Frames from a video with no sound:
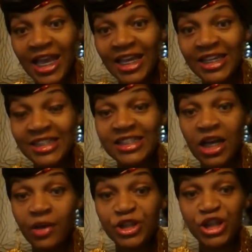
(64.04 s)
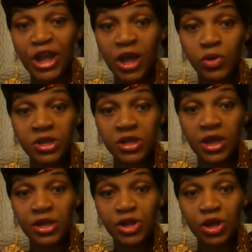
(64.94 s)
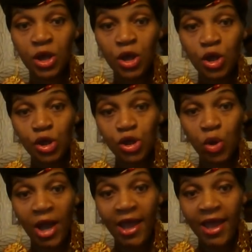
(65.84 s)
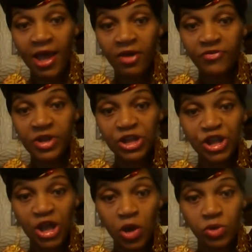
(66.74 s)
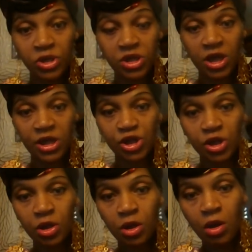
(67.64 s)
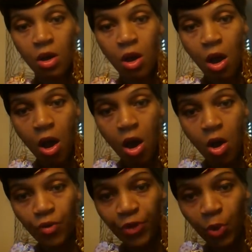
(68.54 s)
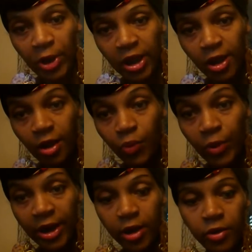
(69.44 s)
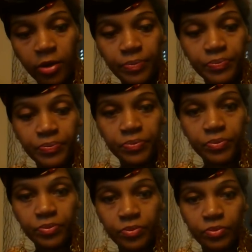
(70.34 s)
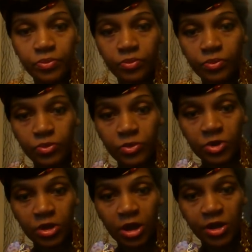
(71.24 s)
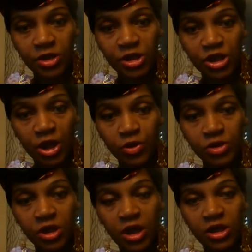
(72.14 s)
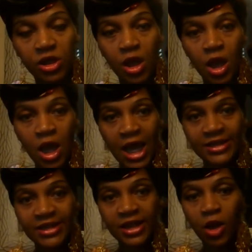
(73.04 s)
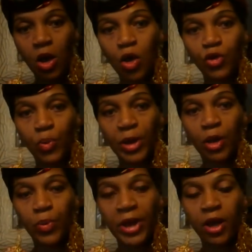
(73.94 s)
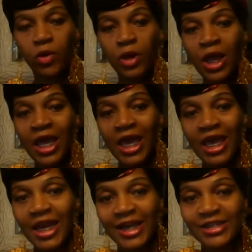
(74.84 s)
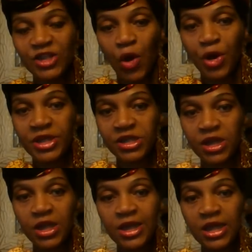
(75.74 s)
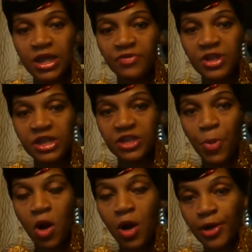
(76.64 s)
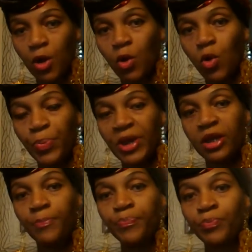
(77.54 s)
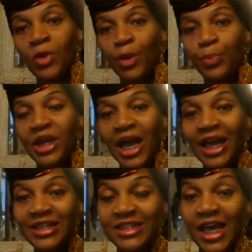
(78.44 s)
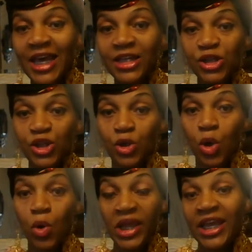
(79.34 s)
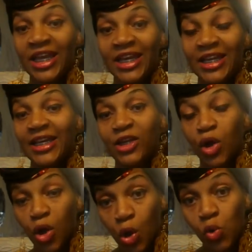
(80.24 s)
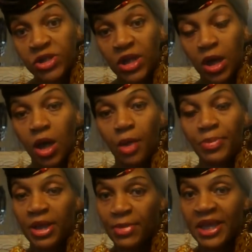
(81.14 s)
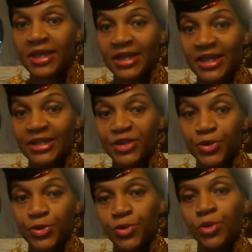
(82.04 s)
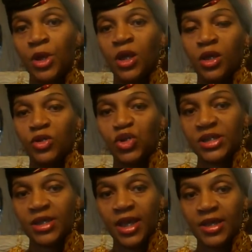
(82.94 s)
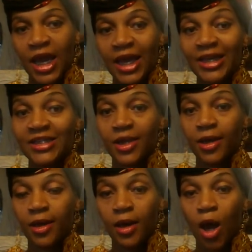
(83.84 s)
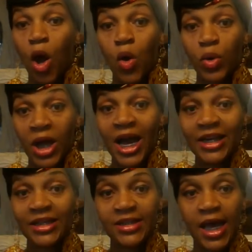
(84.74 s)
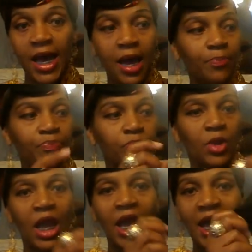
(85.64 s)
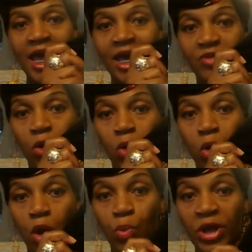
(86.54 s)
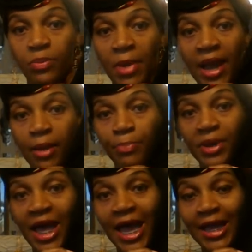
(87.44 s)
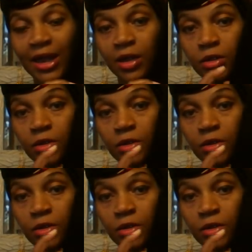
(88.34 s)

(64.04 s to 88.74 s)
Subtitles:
added some shell stitch. So I have the shell stitch all the way around. So there's the shell stitch. I did it all the way around. And I started to leave this part open, but I decided to go ahead and close it up and make it into just a nice all cotton top. I have it on with my black